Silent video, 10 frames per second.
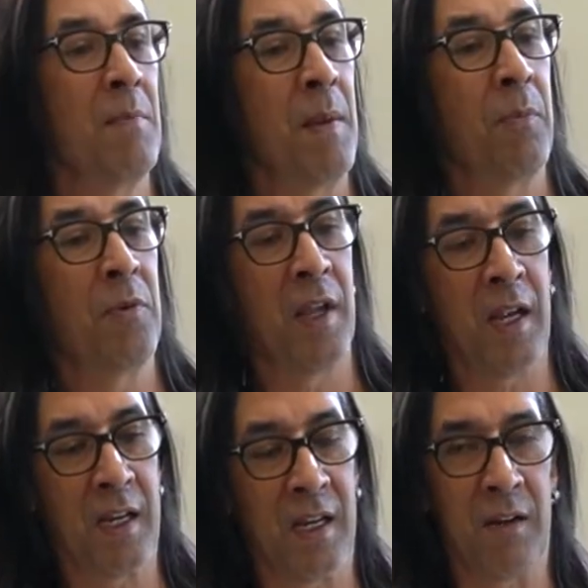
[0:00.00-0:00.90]
a maple
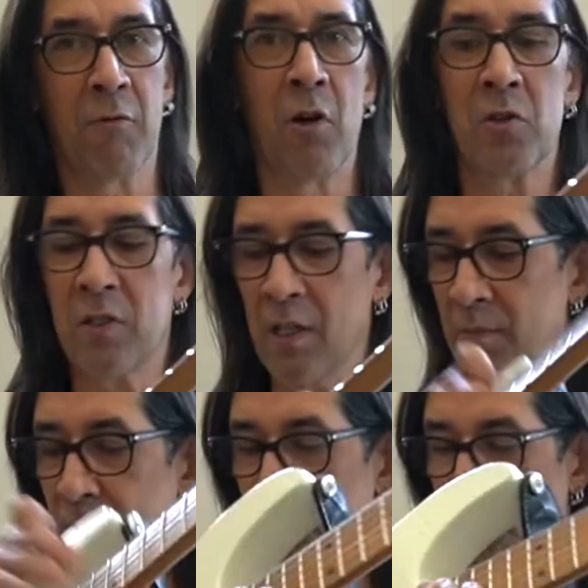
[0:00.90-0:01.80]
neck
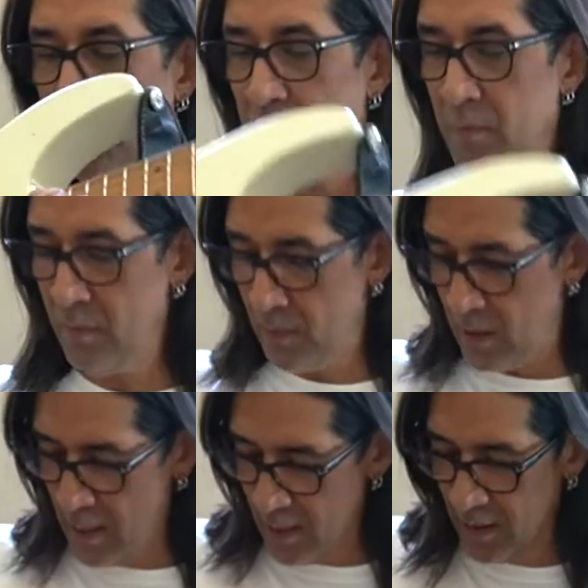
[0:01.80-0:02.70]
roasted,
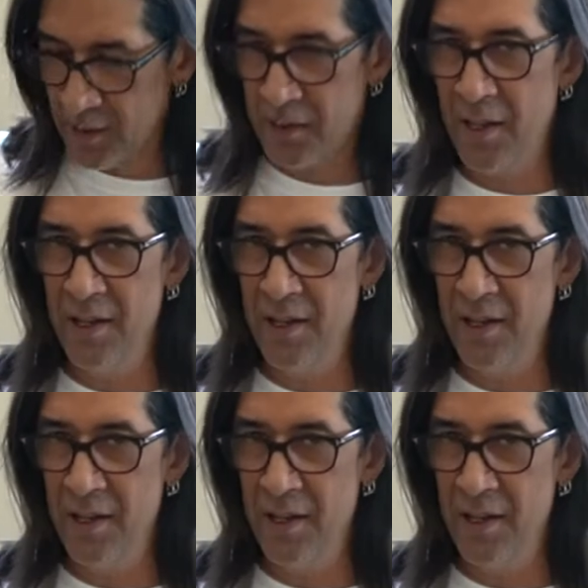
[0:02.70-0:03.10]
and it's the